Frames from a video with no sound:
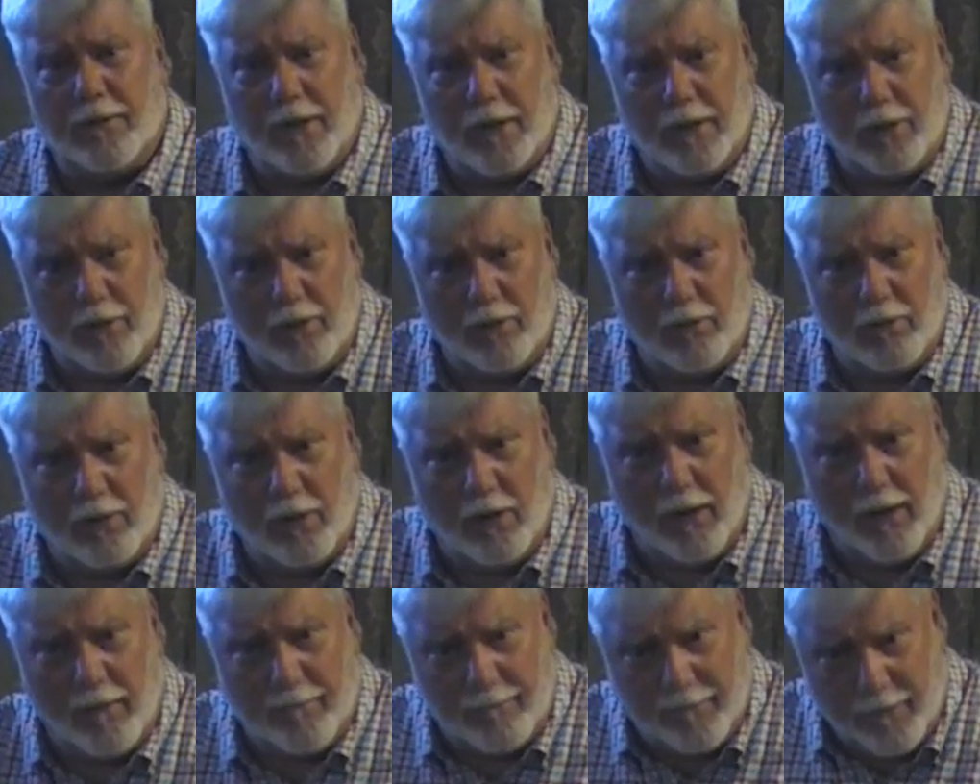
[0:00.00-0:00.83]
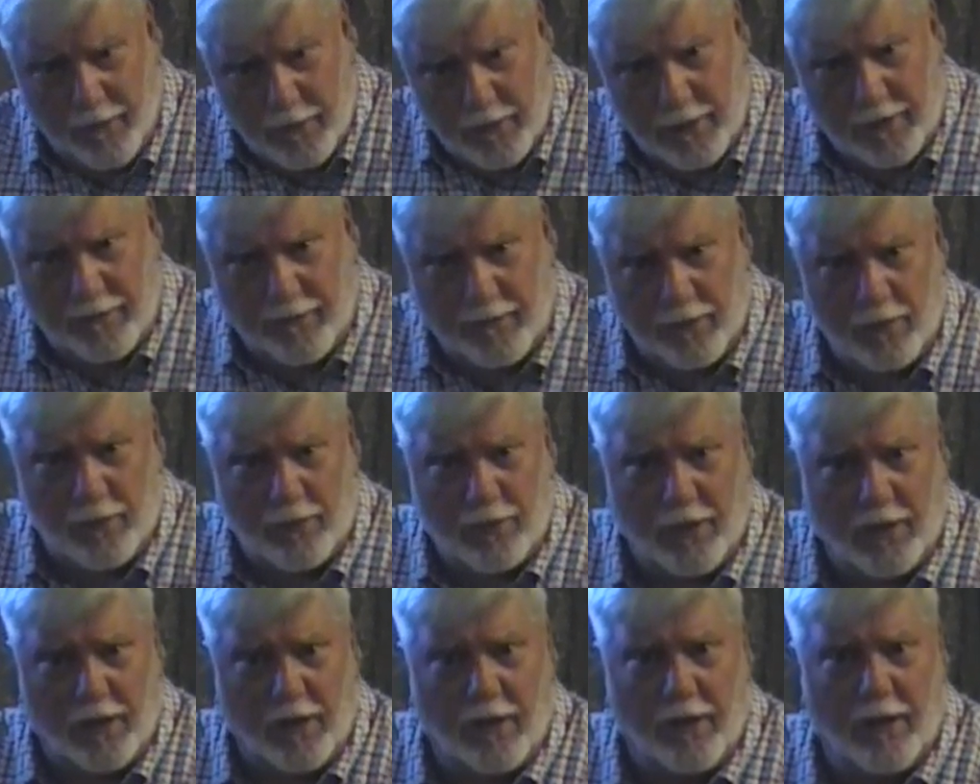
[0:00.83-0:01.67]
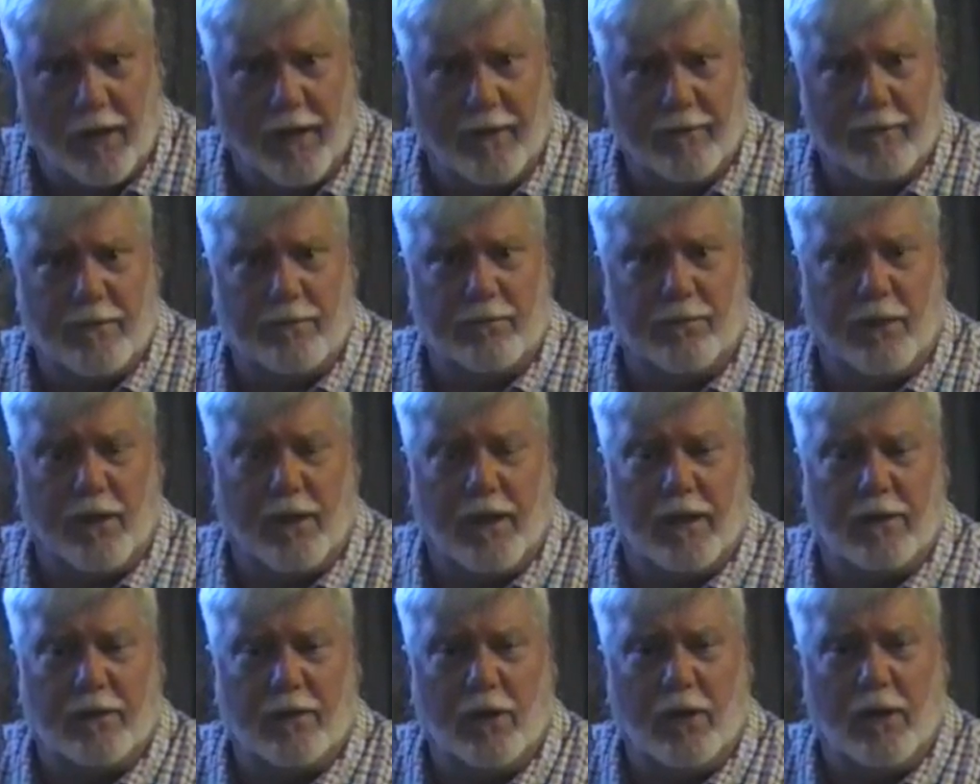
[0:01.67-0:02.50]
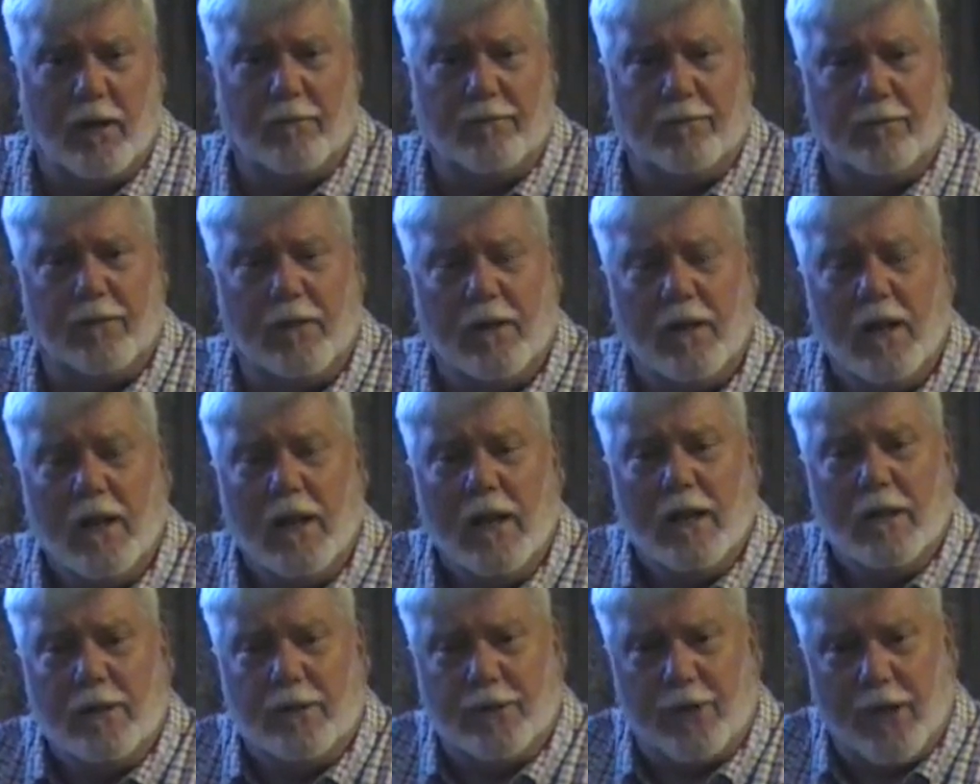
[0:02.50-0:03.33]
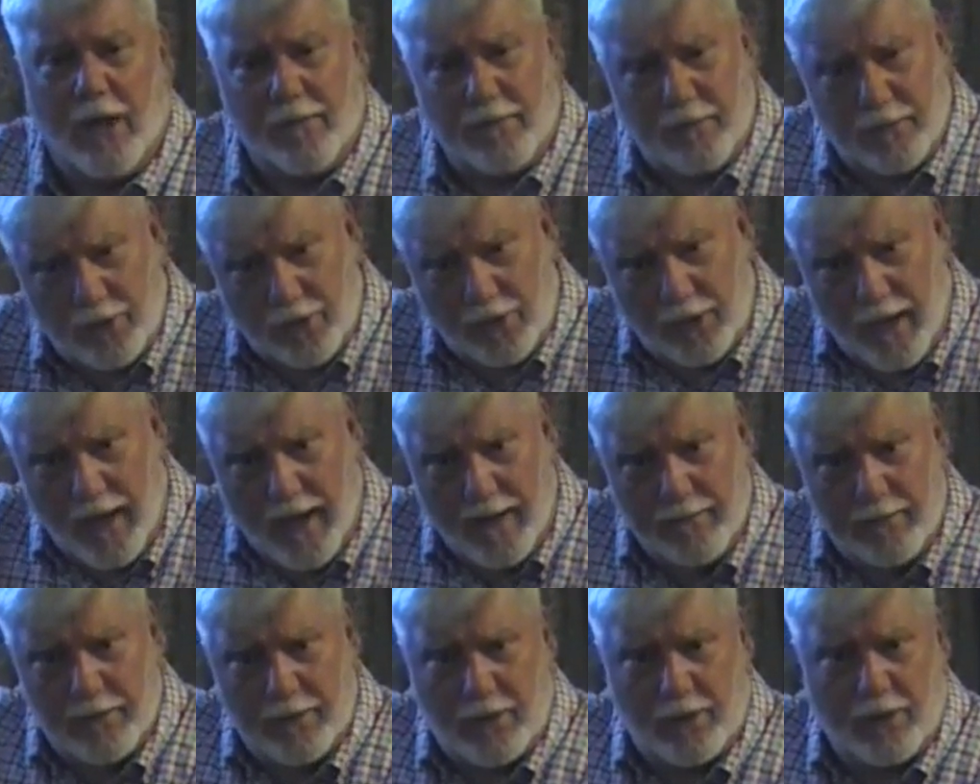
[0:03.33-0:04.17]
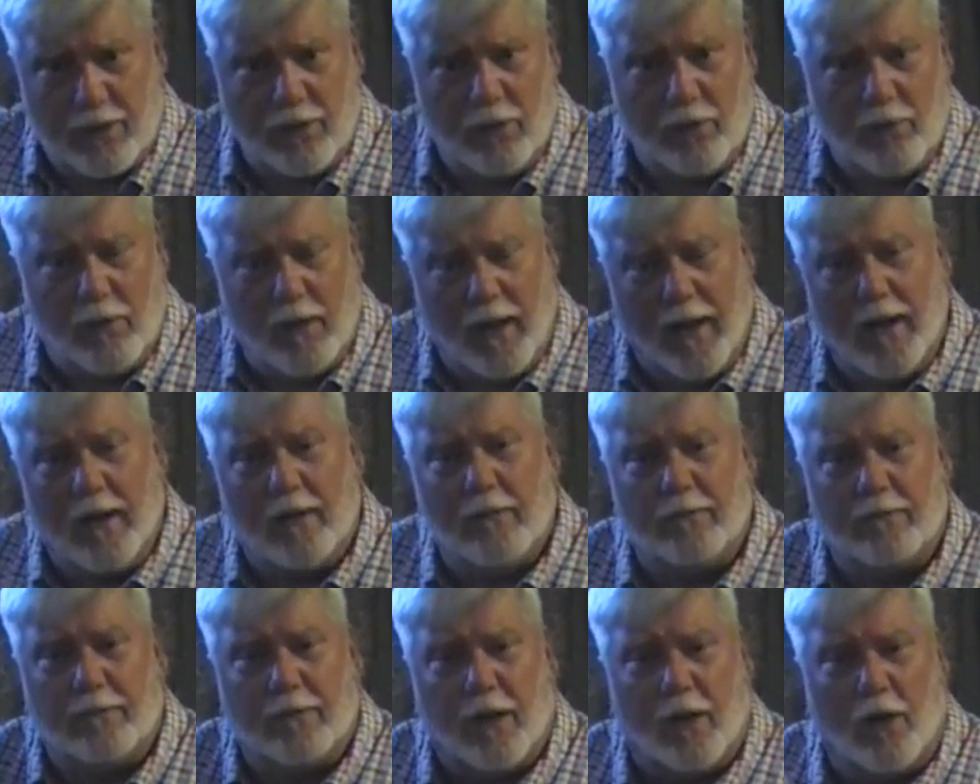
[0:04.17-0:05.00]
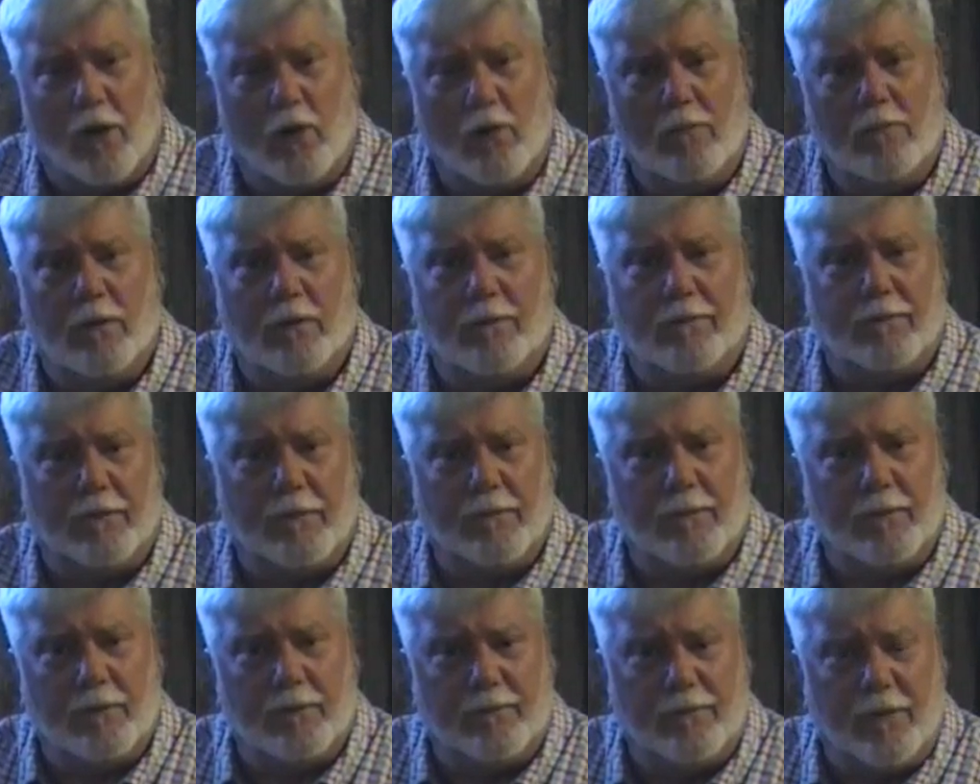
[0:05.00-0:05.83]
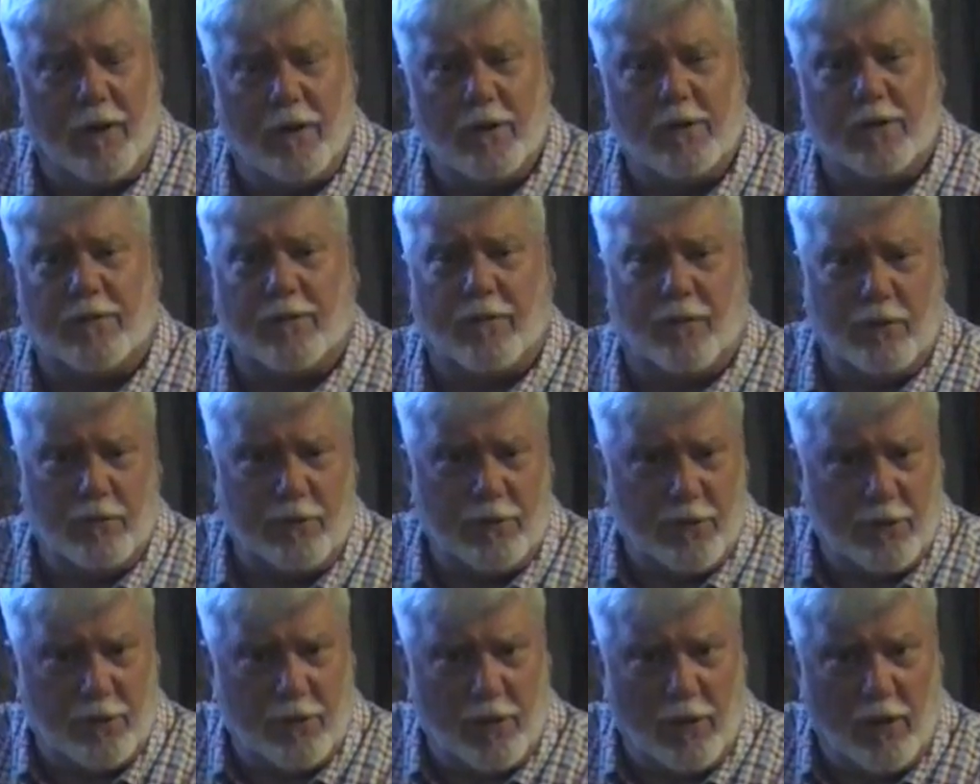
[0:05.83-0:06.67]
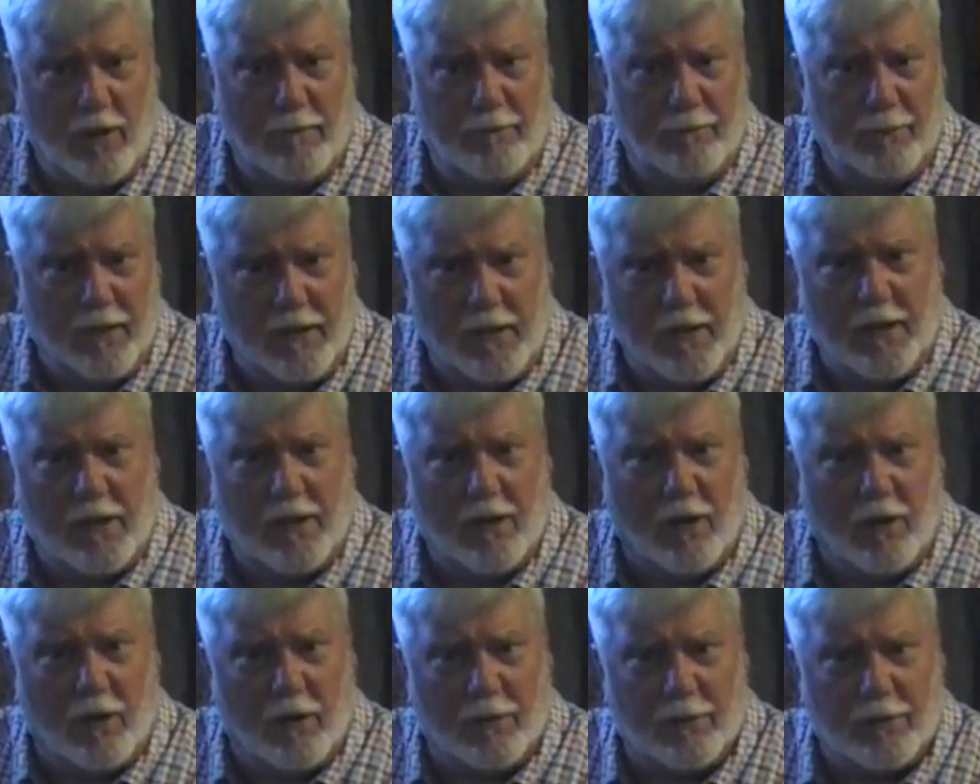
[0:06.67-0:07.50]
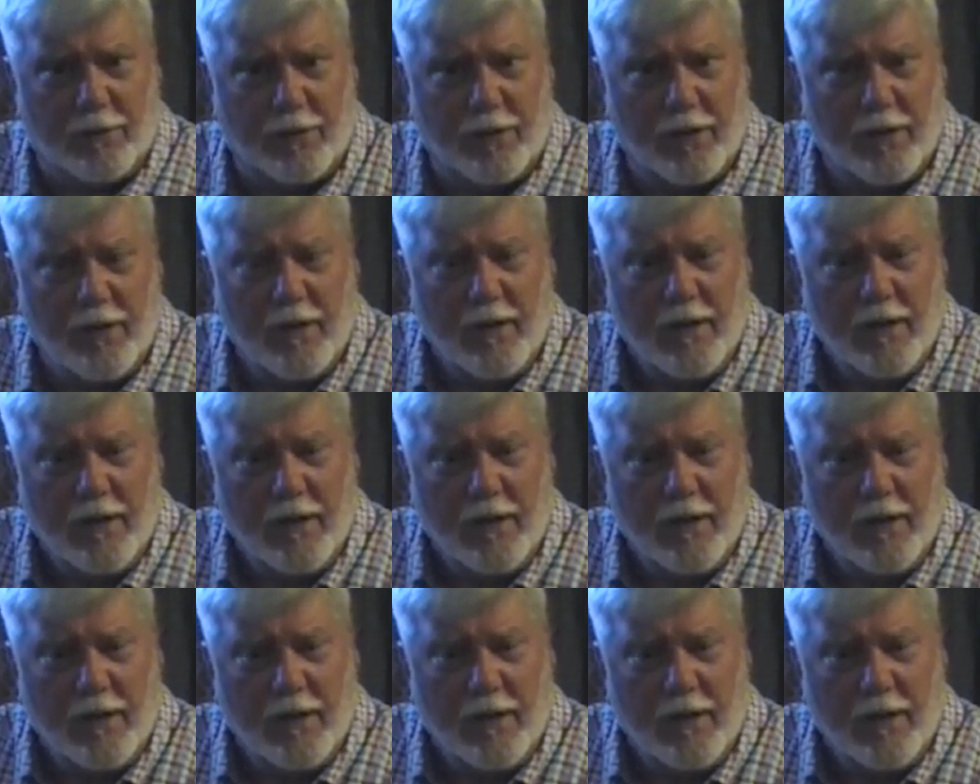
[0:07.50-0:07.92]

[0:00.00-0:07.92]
Then you, you have first fruits in unleavened bread. You have seven Sabbaths. You count the Omer from the first fruits and you have Pentecost.